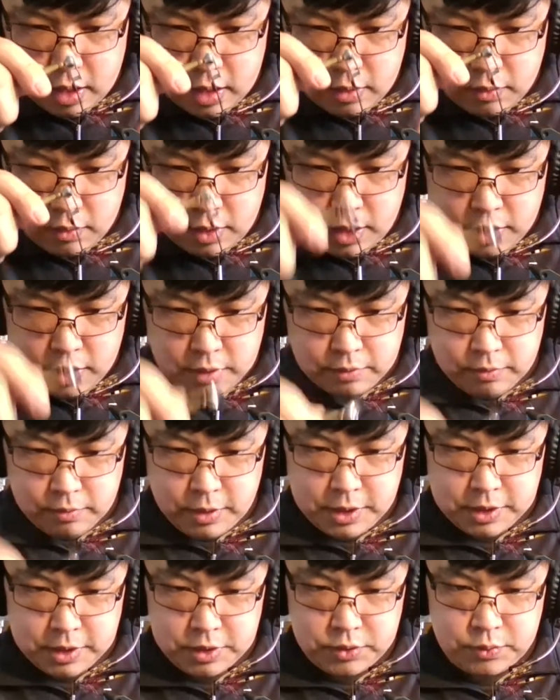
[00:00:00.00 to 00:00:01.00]
One of the
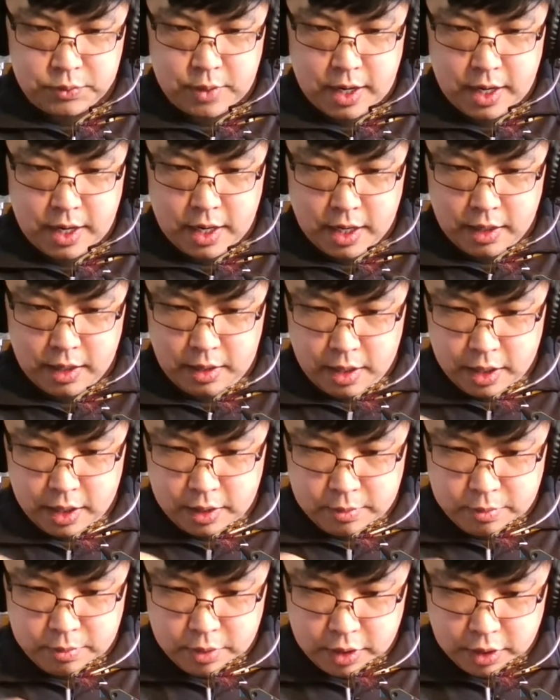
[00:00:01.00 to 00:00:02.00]
reasons why I
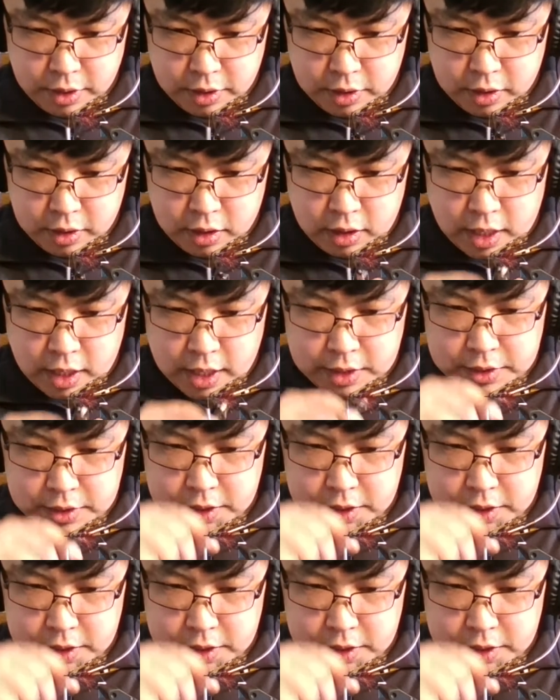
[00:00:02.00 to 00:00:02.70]
like putting hurl heads